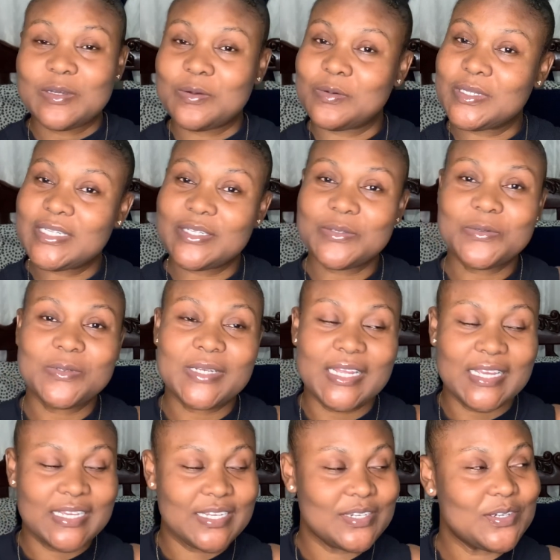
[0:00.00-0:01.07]
whether who
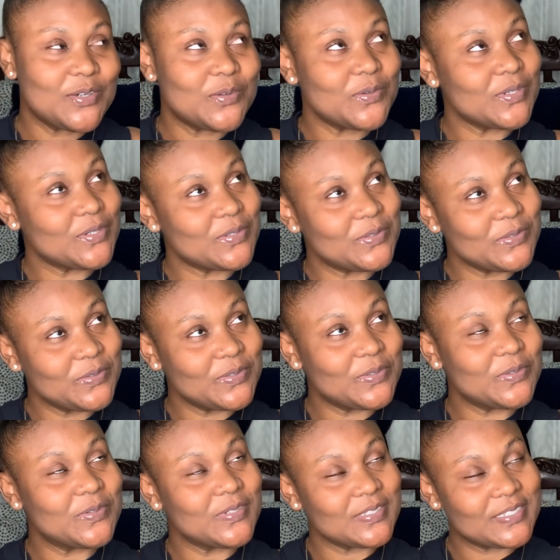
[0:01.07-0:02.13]
like it or whether who
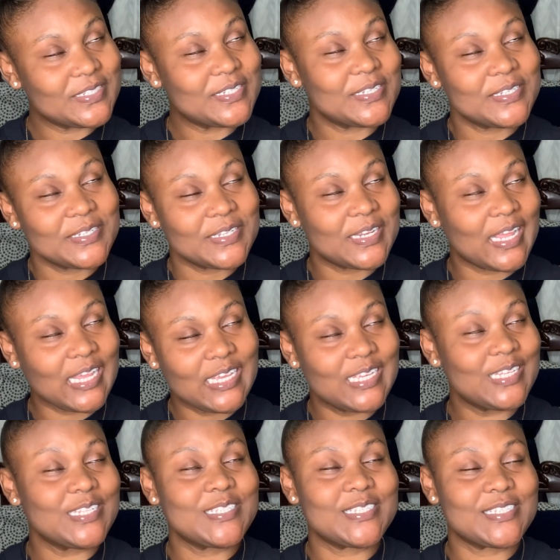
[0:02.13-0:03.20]
don't like
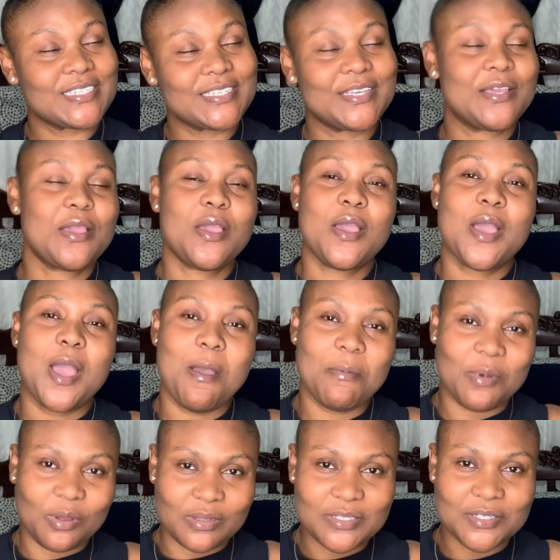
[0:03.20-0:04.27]
it
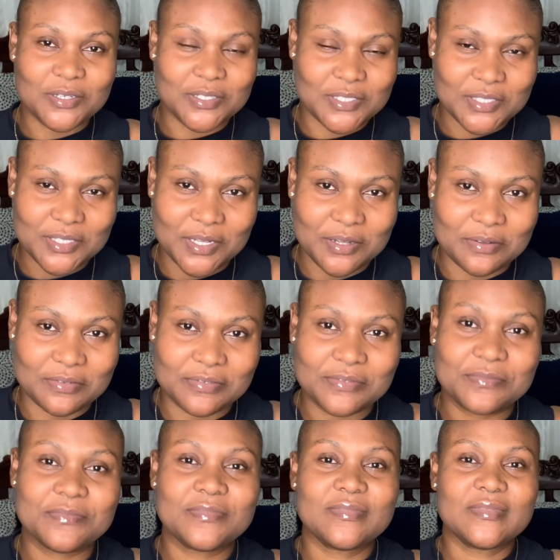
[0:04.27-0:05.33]
I'm going to cut it off
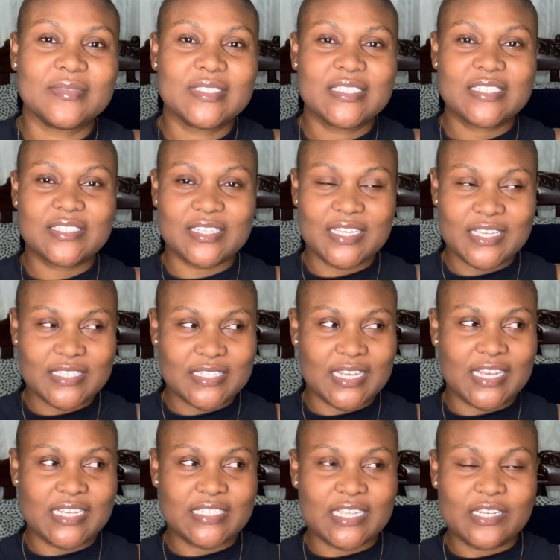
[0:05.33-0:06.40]
so yes
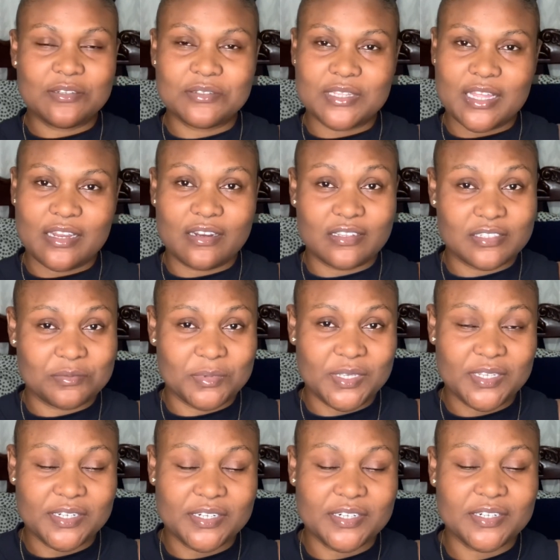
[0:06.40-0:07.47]
guys I, lo I lost my
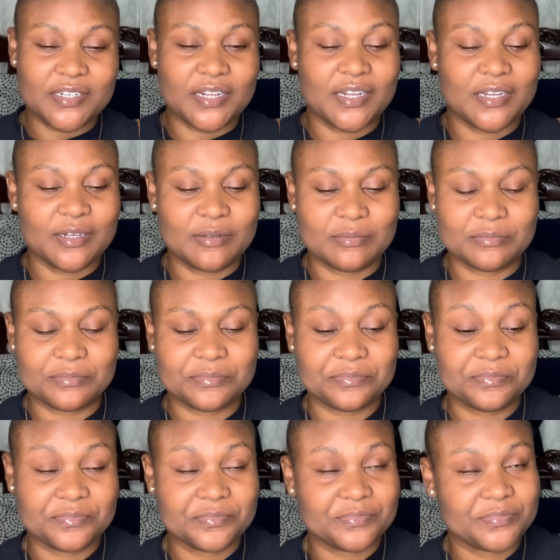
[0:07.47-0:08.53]
hair um
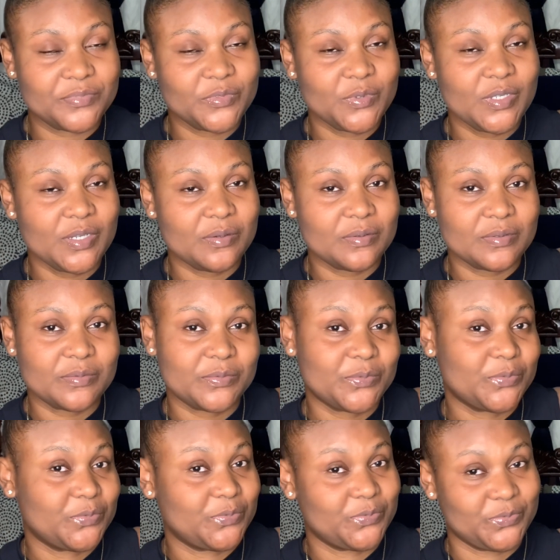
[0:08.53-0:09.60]
you know
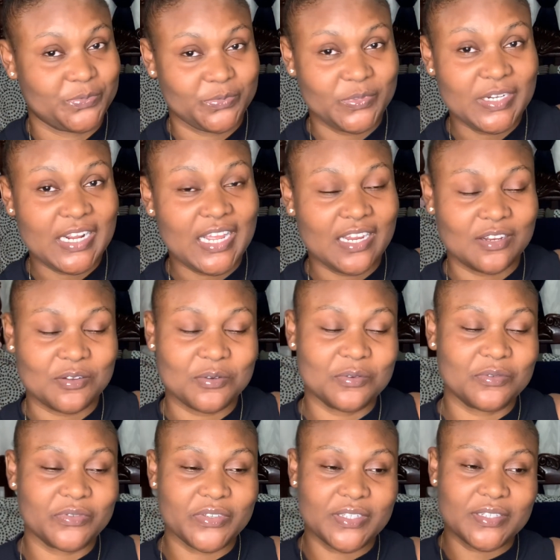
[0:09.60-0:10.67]
when I had
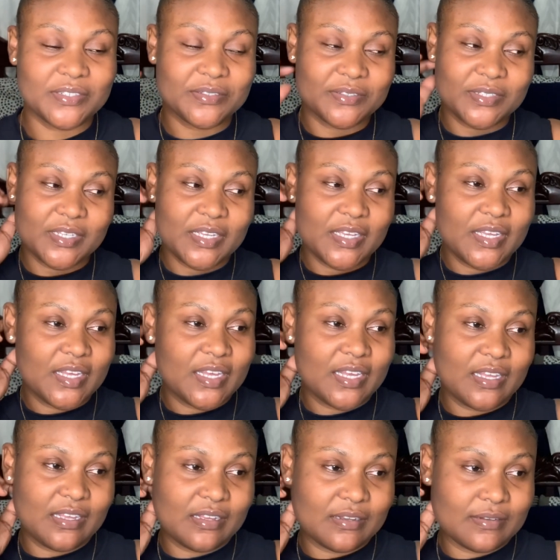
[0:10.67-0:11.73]
COVID
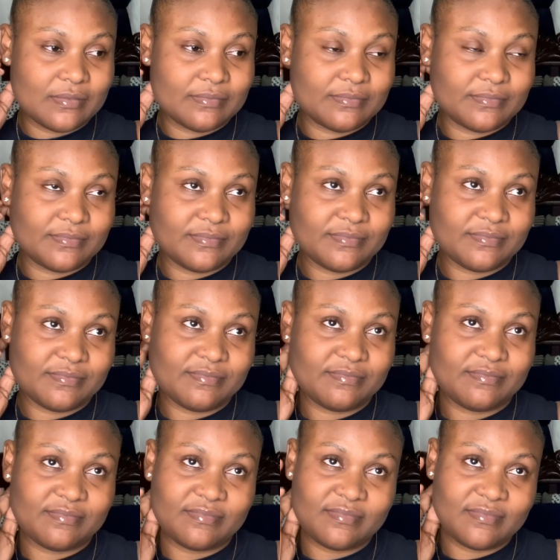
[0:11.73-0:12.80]
um
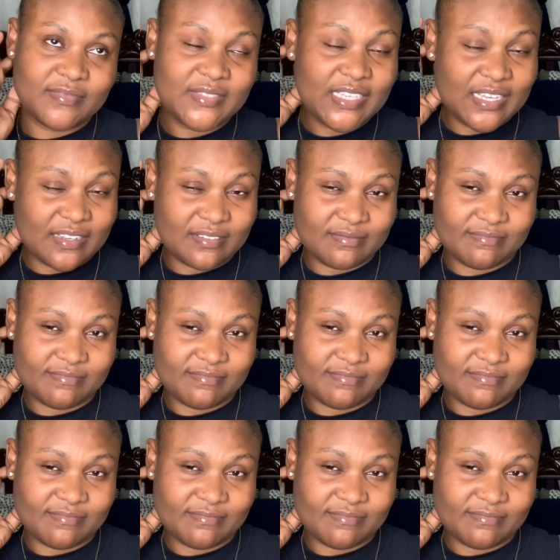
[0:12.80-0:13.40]
yeah